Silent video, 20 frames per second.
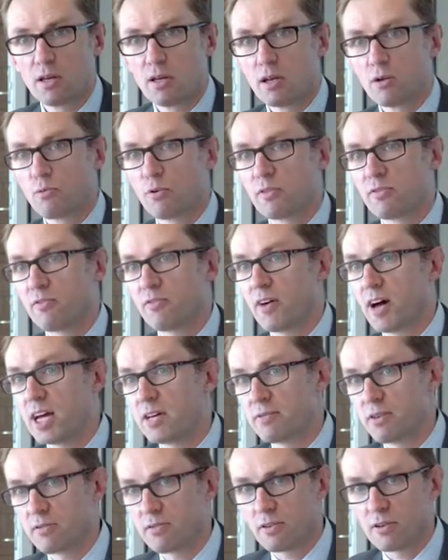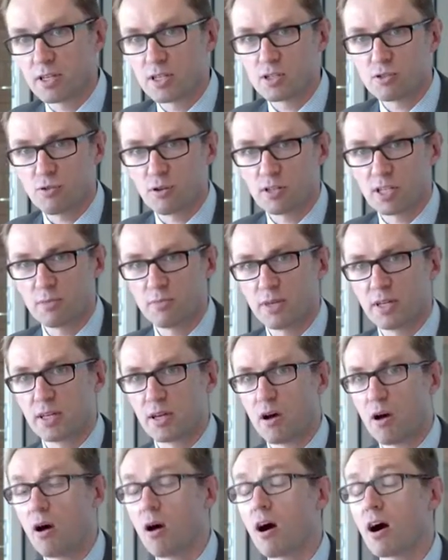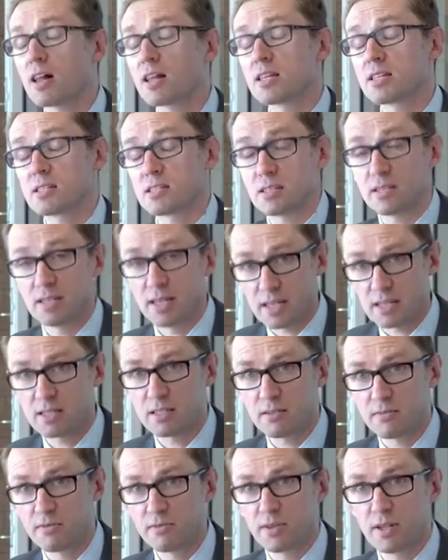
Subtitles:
We favour very strongly being highly selective